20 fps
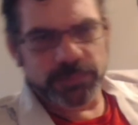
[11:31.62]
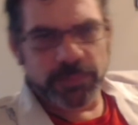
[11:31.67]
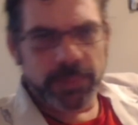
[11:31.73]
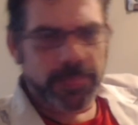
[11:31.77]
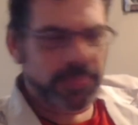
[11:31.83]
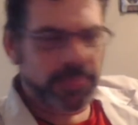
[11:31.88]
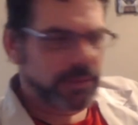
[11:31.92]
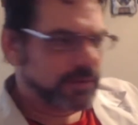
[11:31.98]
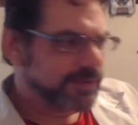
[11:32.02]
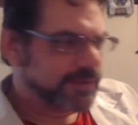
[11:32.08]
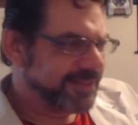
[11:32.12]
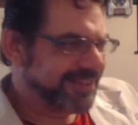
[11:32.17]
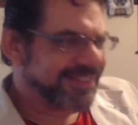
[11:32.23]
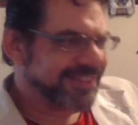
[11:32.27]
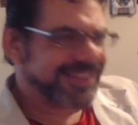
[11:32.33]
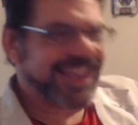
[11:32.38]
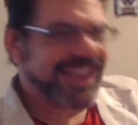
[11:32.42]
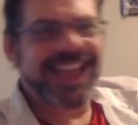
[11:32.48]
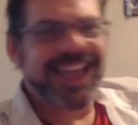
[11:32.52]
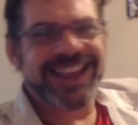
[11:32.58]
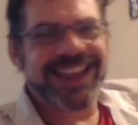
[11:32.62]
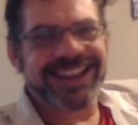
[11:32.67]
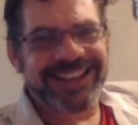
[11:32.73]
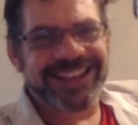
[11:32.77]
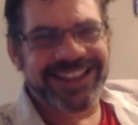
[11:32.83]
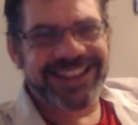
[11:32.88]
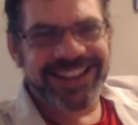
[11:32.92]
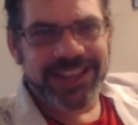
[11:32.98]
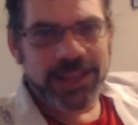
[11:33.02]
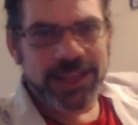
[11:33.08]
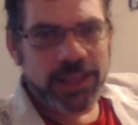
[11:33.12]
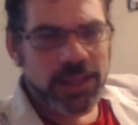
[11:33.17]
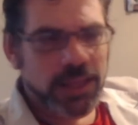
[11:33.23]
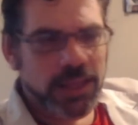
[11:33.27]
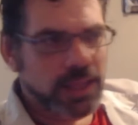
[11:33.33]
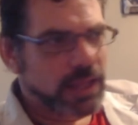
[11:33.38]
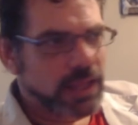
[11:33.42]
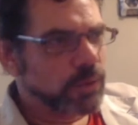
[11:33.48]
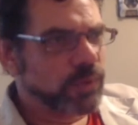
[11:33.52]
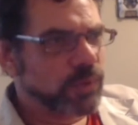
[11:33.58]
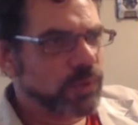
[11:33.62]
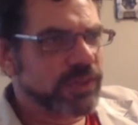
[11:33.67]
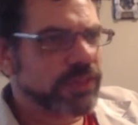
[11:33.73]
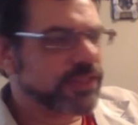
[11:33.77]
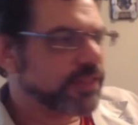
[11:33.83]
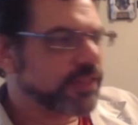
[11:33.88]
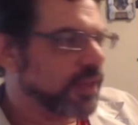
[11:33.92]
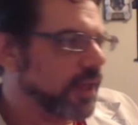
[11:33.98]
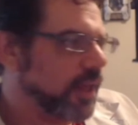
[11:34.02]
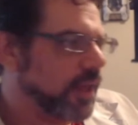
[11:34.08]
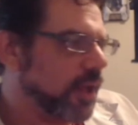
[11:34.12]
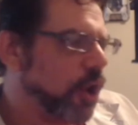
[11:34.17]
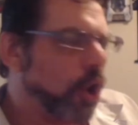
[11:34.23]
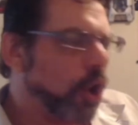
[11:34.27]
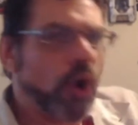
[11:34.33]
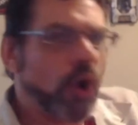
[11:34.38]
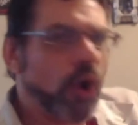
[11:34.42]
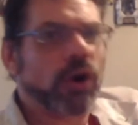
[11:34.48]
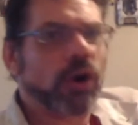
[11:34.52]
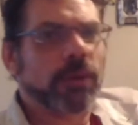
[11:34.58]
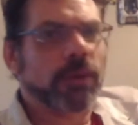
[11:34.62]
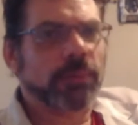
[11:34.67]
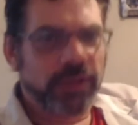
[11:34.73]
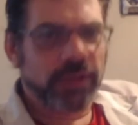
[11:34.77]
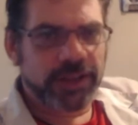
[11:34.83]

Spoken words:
society with horrible